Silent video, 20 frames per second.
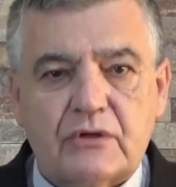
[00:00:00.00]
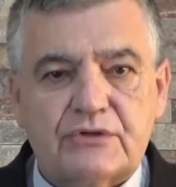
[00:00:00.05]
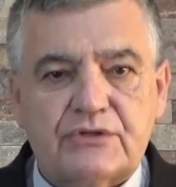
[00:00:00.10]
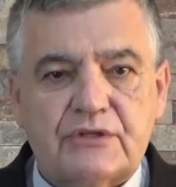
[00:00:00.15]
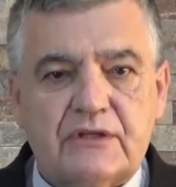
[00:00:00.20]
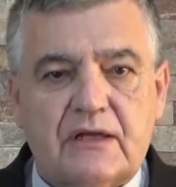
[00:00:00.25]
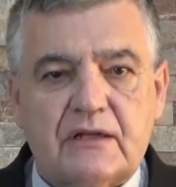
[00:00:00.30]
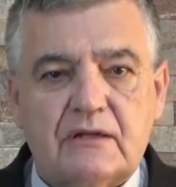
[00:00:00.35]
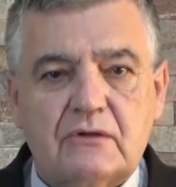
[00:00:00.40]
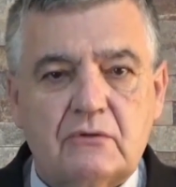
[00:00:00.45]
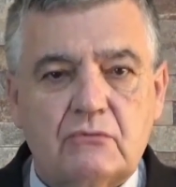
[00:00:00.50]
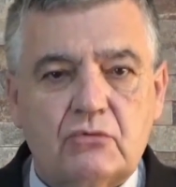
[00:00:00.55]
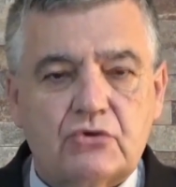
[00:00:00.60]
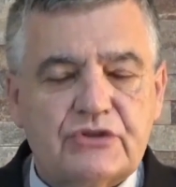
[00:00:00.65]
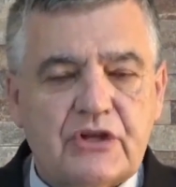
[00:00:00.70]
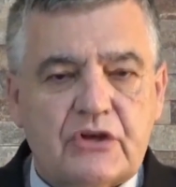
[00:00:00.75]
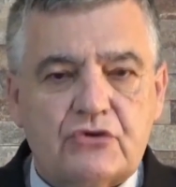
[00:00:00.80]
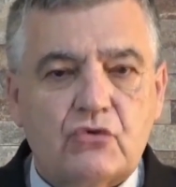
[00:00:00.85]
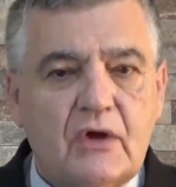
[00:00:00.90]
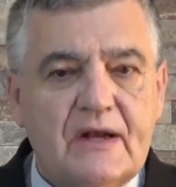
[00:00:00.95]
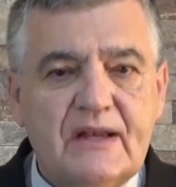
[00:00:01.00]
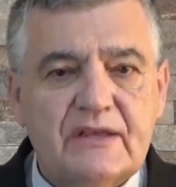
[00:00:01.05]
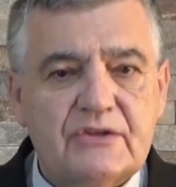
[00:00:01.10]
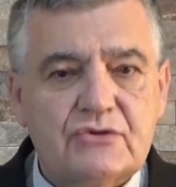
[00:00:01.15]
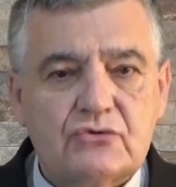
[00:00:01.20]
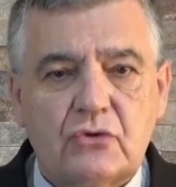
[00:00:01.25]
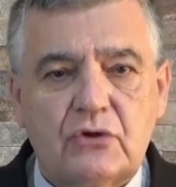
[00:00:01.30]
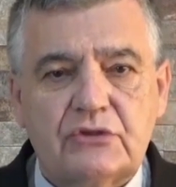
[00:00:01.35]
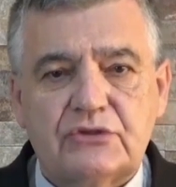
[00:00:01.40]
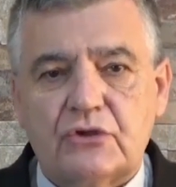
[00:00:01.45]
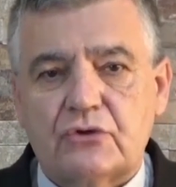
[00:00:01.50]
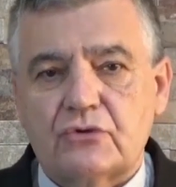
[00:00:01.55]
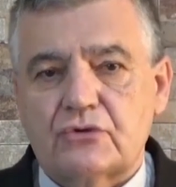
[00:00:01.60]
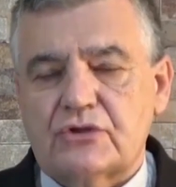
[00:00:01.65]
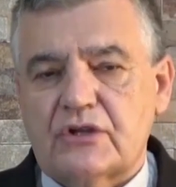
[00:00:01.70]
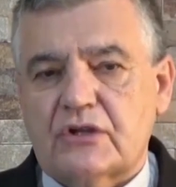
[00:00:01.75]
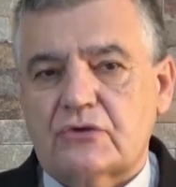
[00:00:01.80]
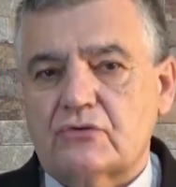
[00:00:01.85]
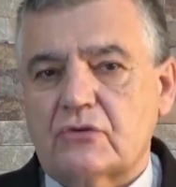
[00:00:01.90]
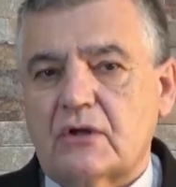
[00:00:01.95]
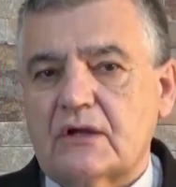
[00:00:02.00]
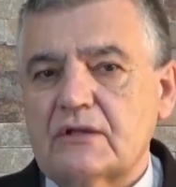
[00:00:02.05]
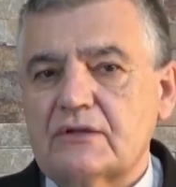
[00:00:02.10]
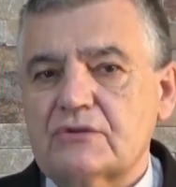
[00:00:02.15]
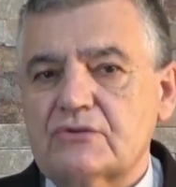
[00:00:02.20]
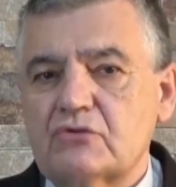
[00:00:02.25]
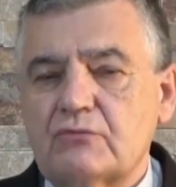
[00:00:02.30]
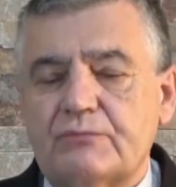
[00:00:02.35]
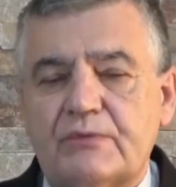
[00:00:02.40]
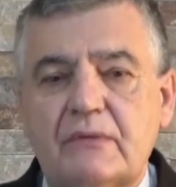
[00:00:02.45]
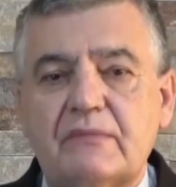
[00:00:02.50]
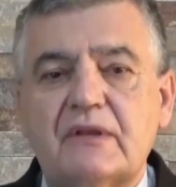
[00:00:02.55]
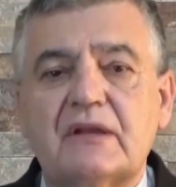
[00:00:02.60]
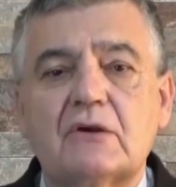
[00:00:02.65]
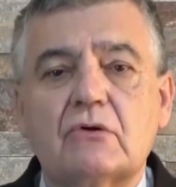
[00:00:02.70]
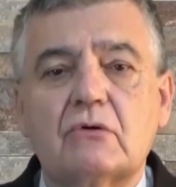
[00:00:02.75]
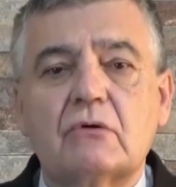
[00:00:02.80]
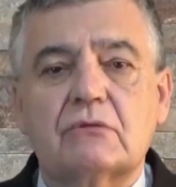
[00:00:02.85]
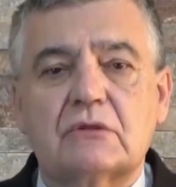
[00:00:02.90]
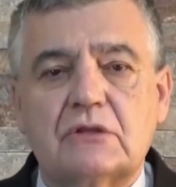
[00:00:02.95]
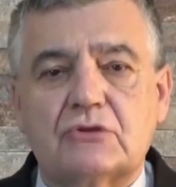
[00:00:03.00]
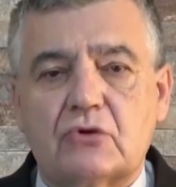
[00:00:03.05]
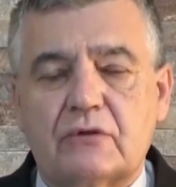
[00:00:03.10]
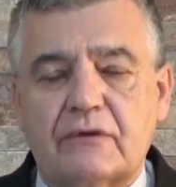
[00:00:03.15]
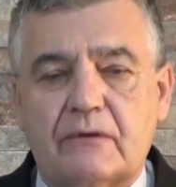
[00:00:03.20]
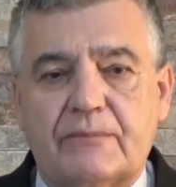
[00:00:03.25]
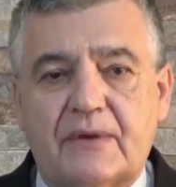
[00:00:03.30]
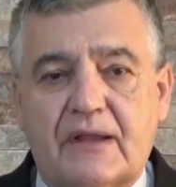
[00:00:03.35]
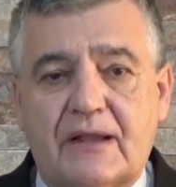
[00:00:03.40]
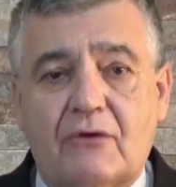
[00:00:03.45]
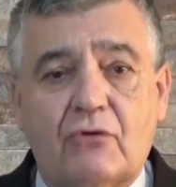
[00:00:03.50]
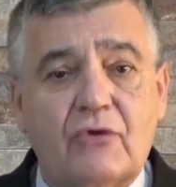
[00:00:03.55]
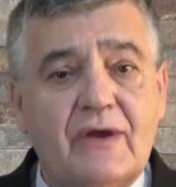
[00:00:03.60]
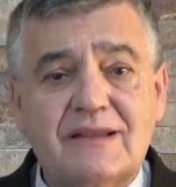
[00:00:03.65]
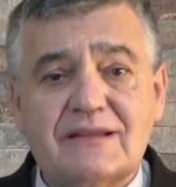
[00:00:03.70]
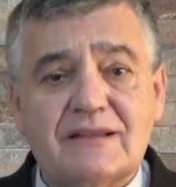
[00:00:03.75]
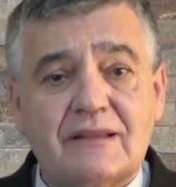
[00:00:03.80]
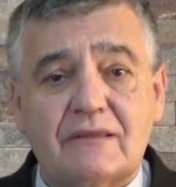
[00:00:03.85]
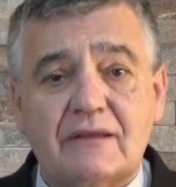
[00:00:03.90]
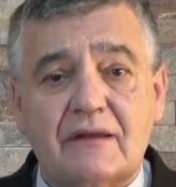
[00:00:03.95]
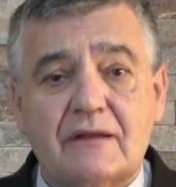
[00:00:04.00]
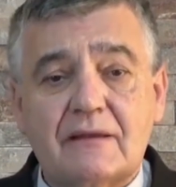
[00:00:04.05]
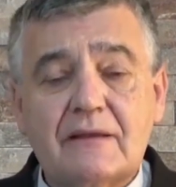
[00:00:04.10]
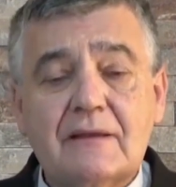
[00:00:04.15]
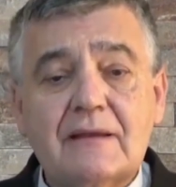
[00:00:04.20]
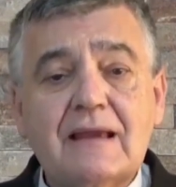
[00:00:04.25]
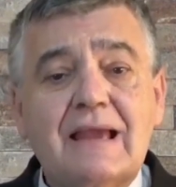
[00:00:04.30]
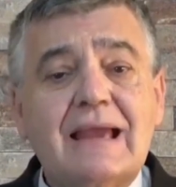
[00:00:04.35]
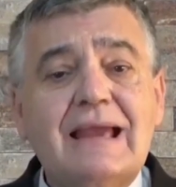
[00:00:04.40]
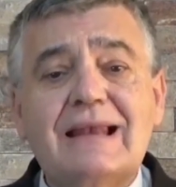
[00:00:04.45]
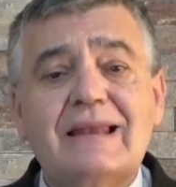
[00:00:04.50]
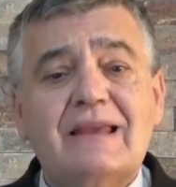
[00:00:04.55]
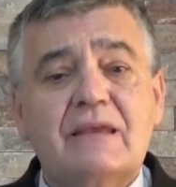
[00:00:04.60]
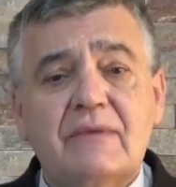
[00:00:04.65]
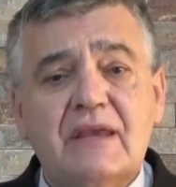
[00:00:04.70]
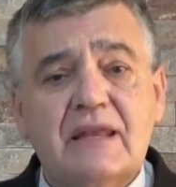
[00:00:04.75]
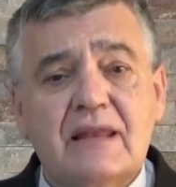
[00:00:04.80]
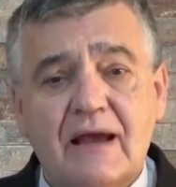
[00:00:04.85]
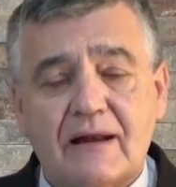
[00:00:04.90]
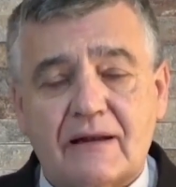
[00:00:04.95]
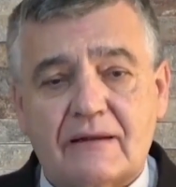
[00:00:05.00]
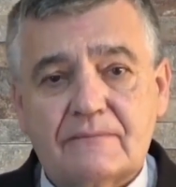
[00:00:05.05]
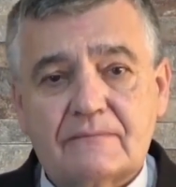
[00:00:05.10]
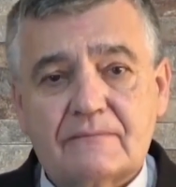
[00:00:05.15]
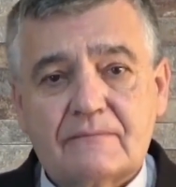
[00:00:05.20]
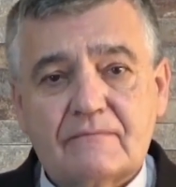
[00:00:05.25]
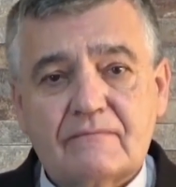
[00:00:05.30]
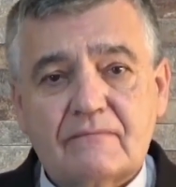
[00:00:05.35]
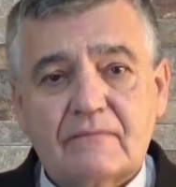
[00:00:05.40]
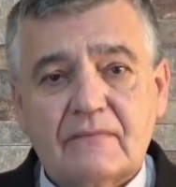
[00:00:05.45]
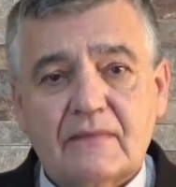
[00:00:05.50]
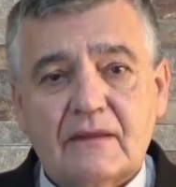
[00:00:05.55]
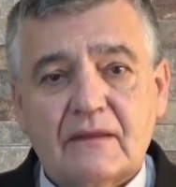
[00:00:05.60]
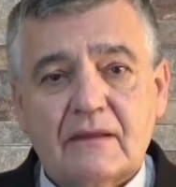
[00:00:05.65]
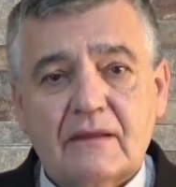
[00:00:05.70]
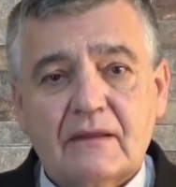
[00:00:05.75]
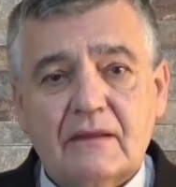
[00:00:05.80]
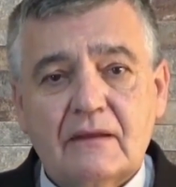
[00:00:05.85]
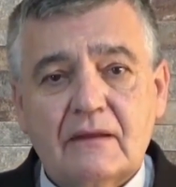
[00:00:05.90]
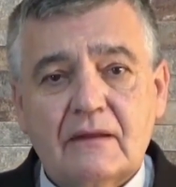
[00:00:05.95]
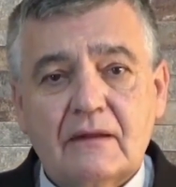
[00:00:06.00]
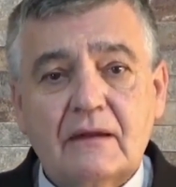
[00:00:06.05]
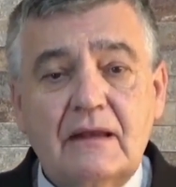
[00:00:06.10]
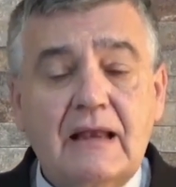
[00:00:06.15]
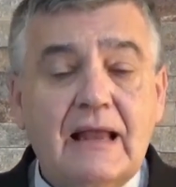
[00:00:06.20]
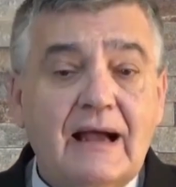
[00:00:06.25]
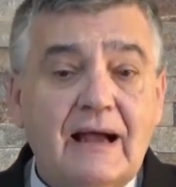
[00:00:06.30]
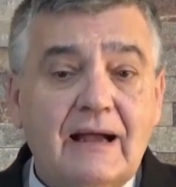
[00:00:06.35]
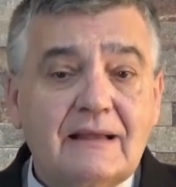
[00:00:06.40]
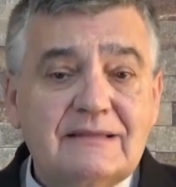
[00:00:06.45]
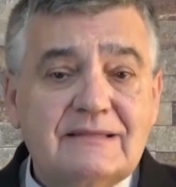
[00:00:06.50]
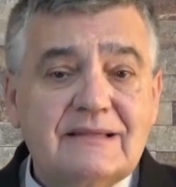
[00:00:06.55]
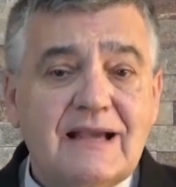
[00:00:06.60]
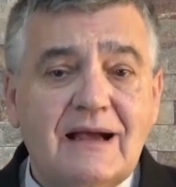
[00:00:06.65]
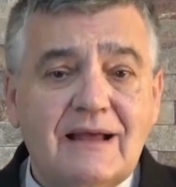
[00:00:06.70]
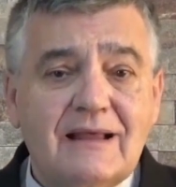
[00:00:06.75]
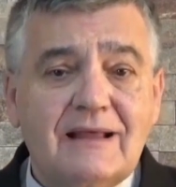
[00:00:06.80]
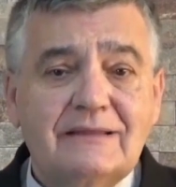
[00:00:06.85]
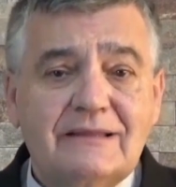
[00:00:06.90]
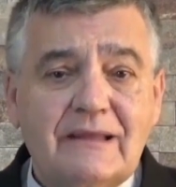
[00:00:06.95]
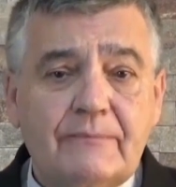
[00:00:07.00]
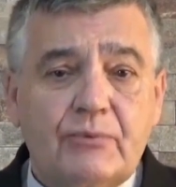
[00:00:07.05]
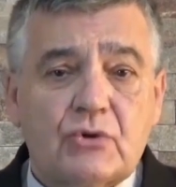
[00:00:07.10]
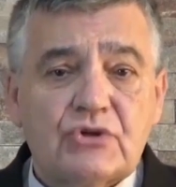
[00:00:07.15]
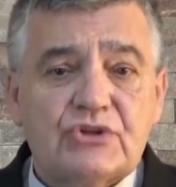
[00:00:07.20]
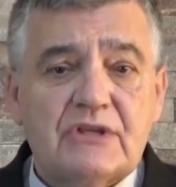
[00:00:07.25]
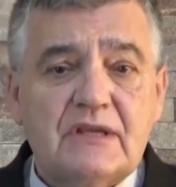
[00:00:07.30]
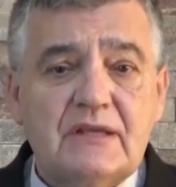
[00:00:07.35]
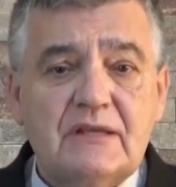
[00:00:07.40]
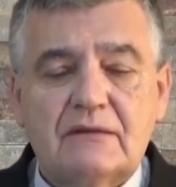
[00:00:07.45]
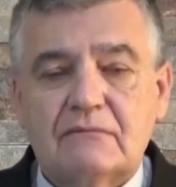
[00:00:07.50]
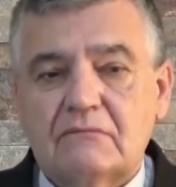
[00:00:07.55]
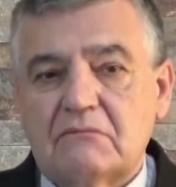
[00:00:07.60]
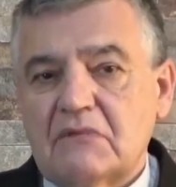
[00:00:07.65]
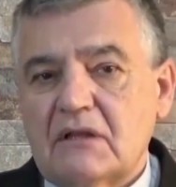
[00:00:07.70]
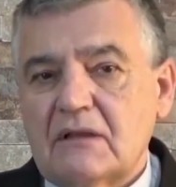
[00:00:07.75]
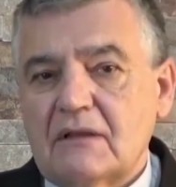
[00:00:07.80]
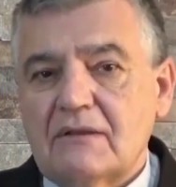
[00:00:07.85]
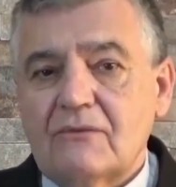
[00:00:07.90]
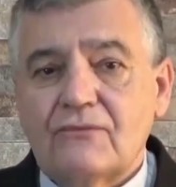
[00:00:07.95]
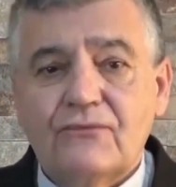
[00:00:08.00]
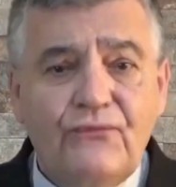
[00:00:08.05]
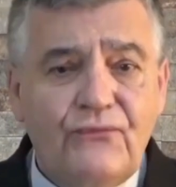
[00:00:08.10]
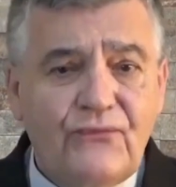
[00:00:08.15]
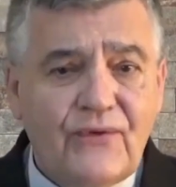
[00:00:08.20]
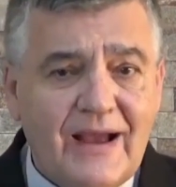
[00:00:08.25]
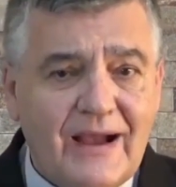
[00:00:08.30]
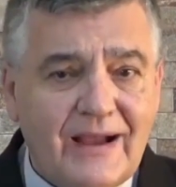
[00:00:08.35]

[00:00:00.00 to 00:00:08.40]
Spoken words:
To surrender completely to instinct. Everything that your body asks you is good, and it is not sin.